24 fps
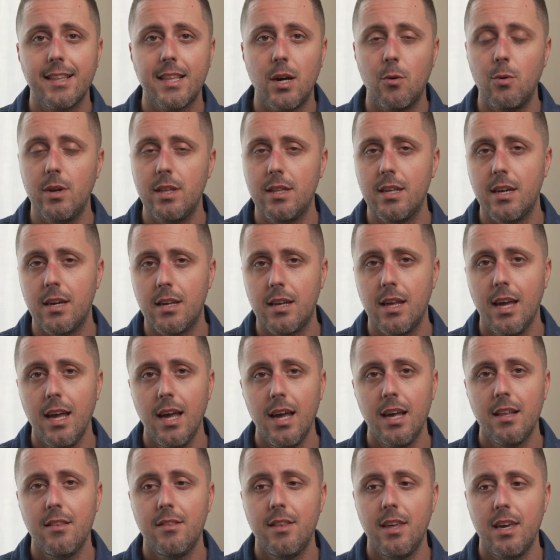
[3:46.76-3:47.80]
that we did
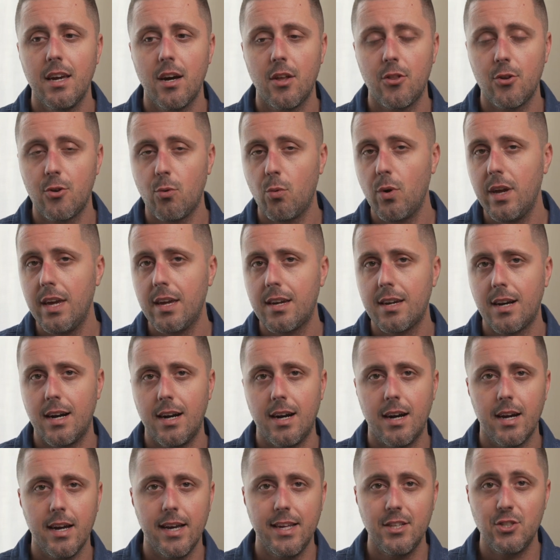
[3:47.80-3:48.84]
the other week
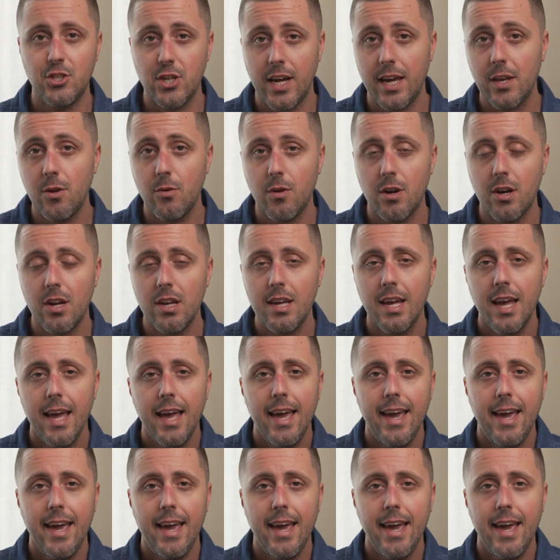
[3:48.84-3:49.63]
in January,